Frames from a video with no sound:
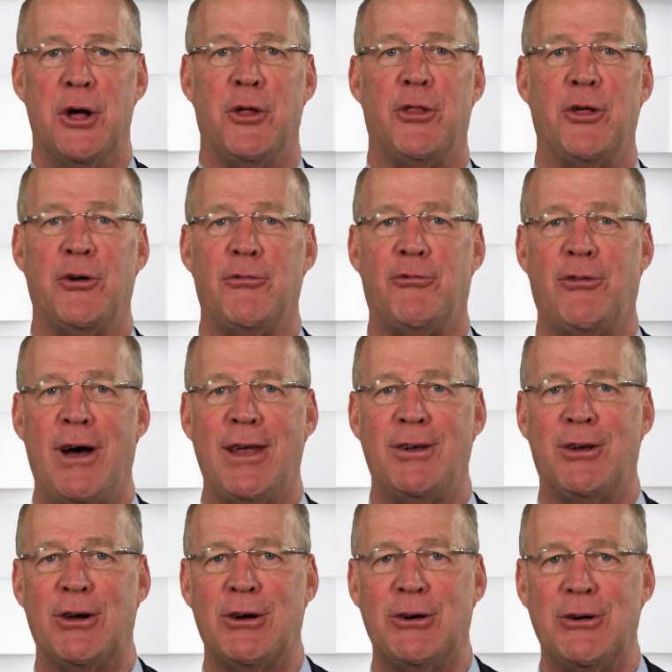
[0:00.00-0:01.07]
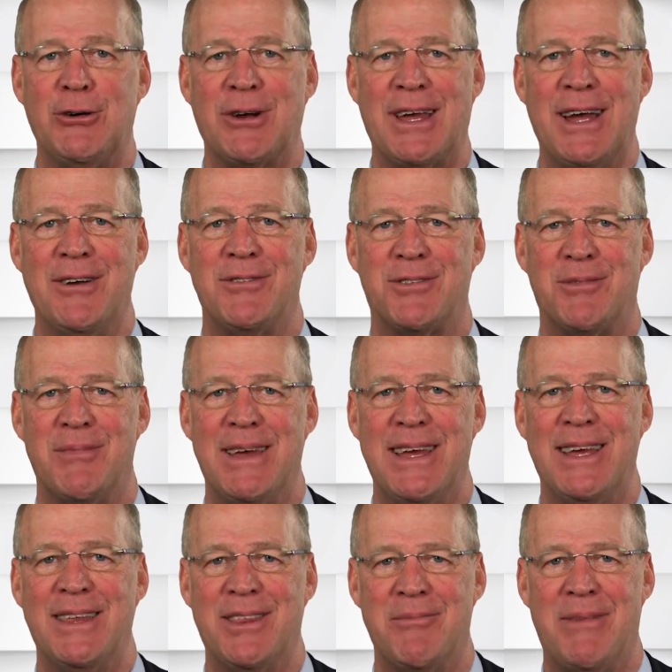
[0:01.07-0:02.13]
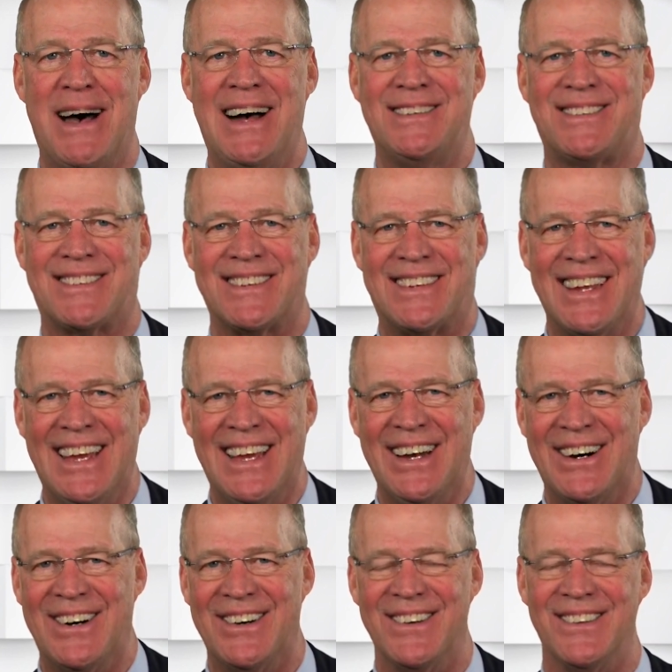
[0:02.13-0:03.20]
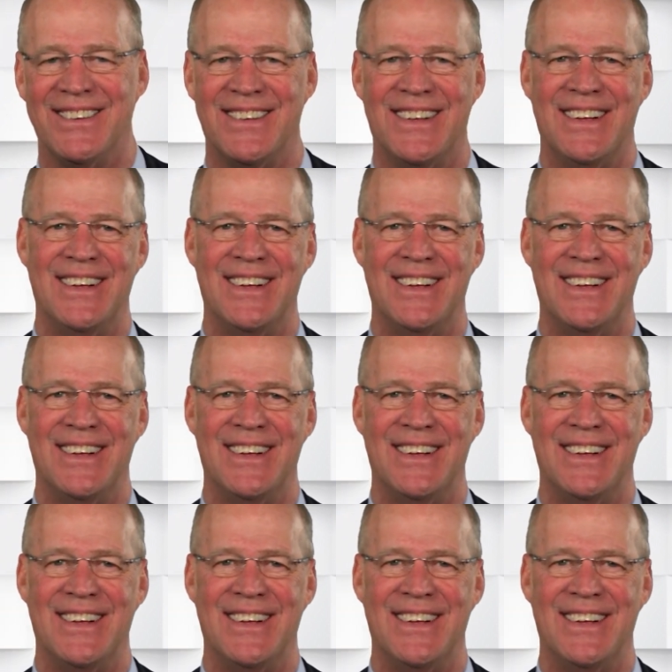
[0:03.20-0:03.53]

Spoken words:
the vendor who gives me the best deal.